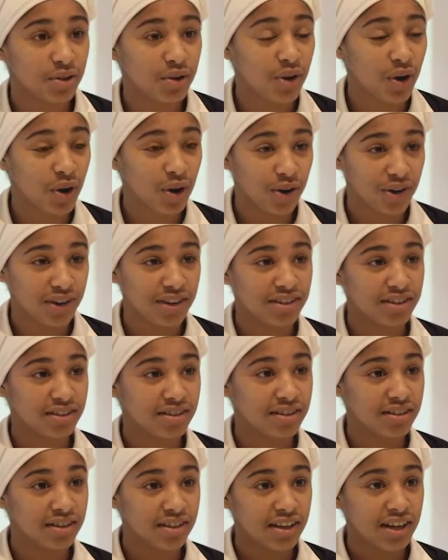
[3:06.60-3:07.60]
to
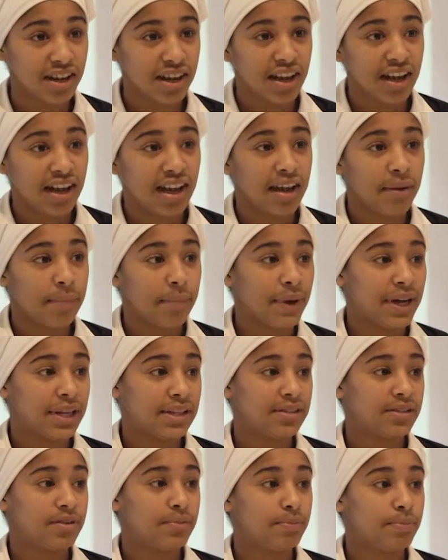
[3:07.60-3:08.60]
conquer, but
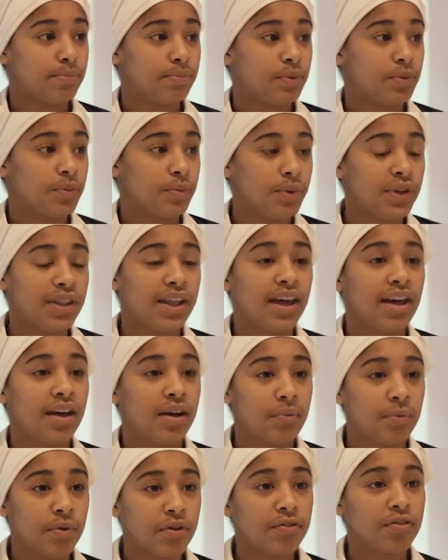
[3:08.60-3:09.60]
with the
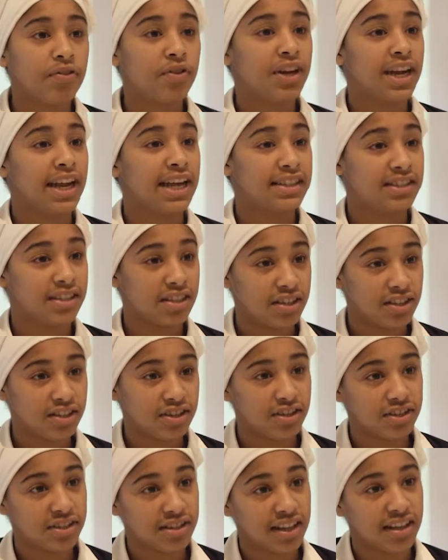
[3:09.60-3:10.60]
help of
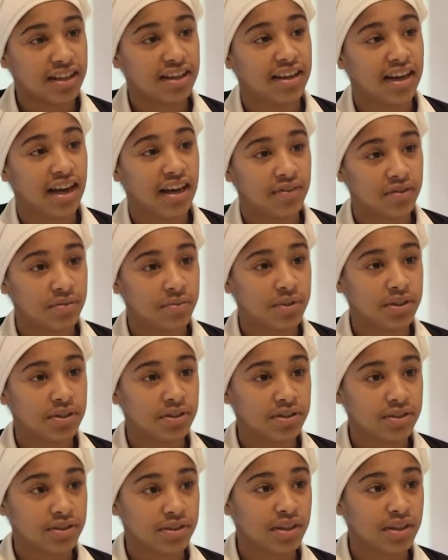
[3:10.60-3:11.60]
organizations and the government,